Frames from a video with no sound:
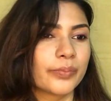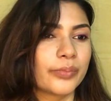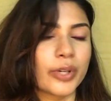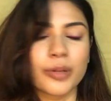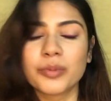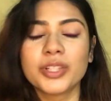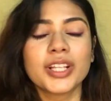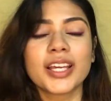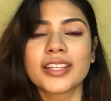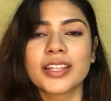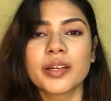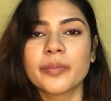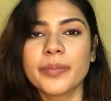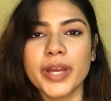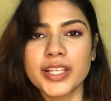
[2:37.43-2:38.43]
probably like
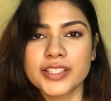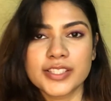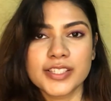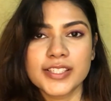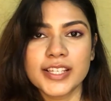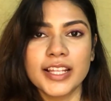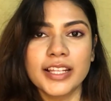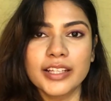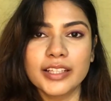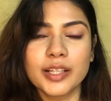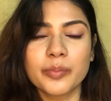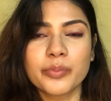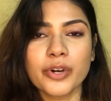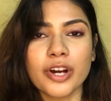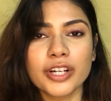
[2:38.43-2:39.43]
their best selling
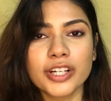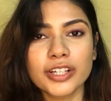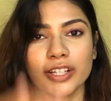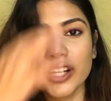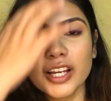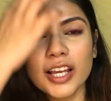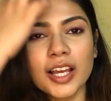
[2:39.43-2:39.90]
lip product,